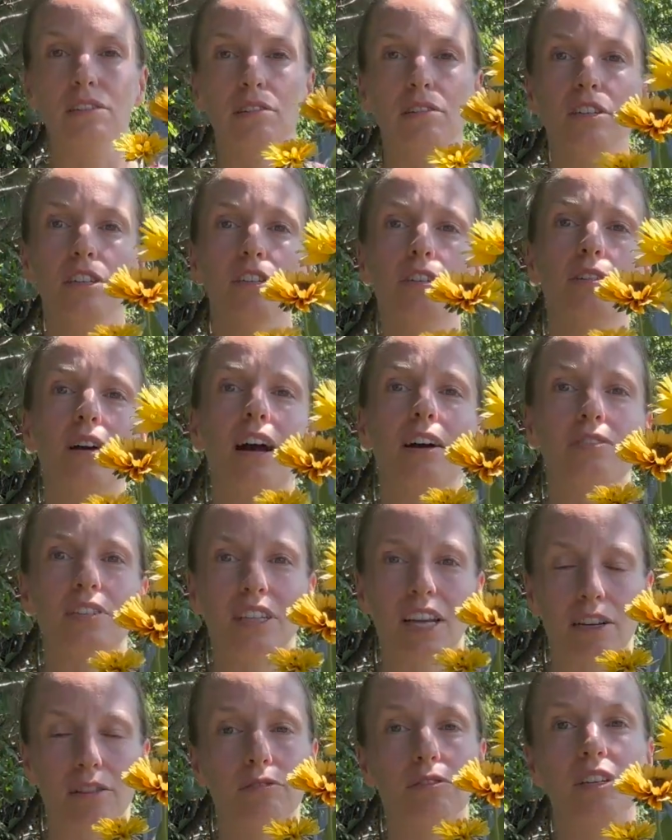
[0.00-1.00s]
so you do have to
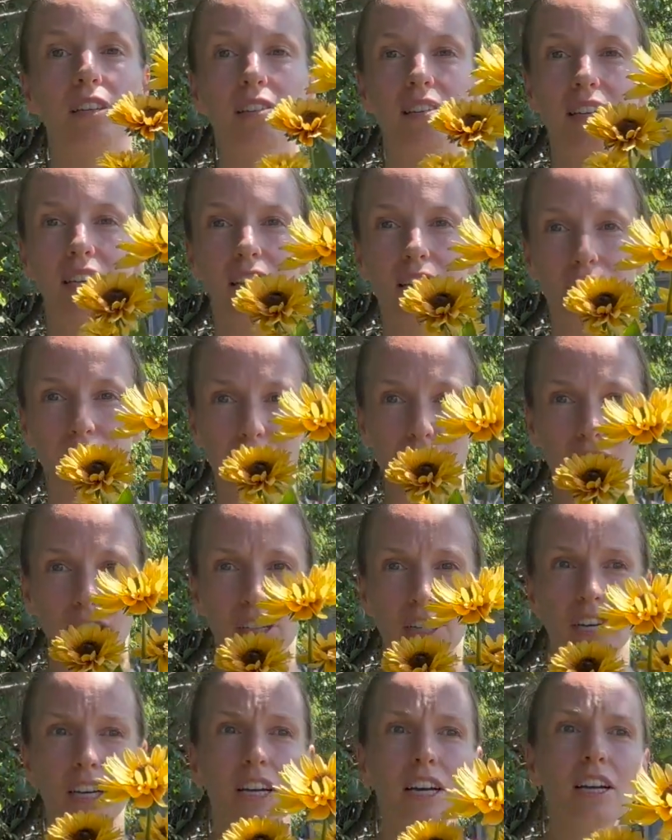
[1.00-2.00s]
kind of reseed every
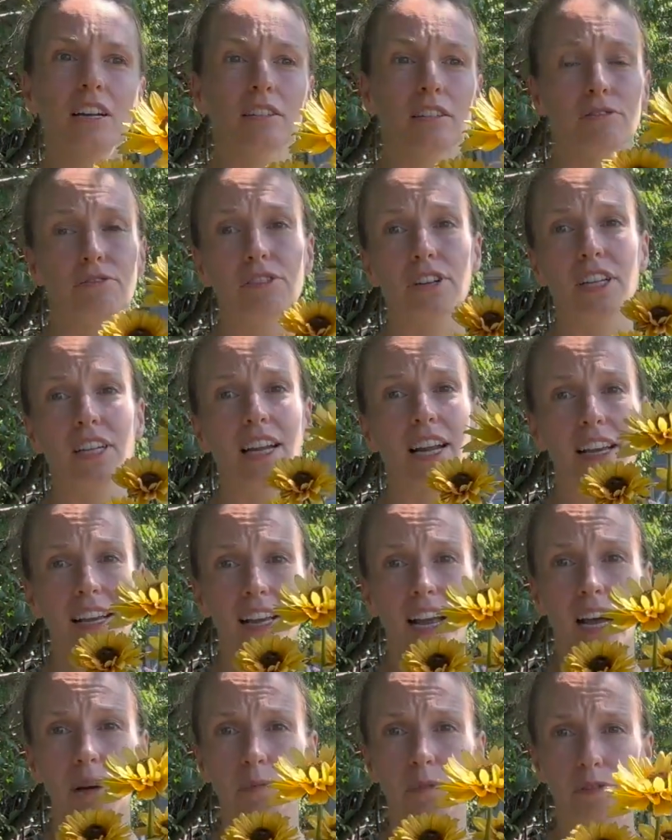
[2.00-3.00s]
year to fill in any
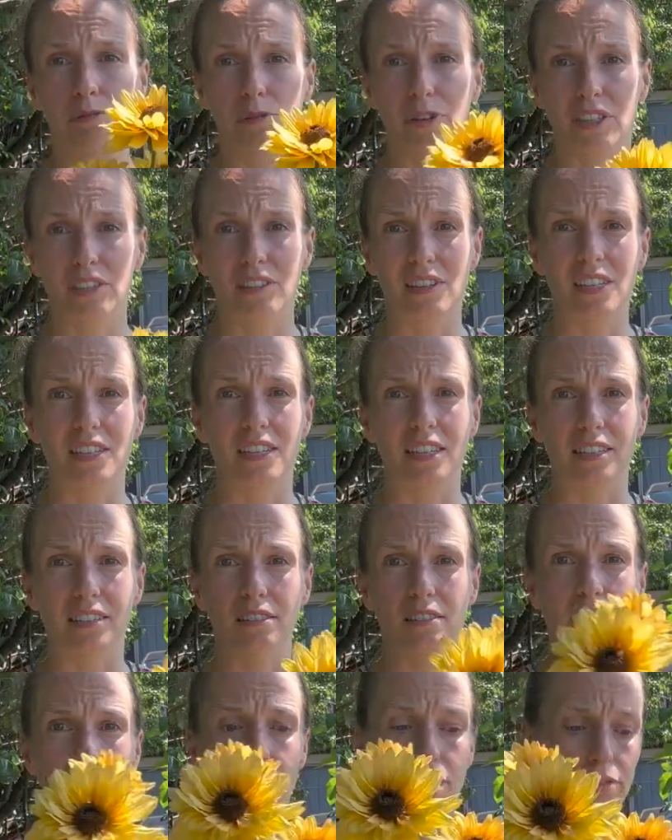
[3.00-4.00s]
gaps of ones that didn't
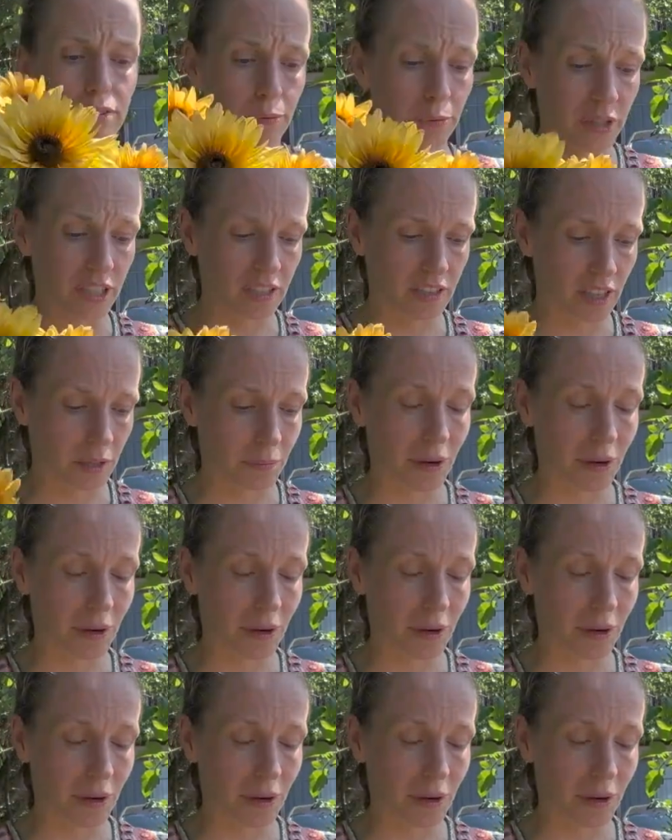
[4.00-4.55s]
survive the winter.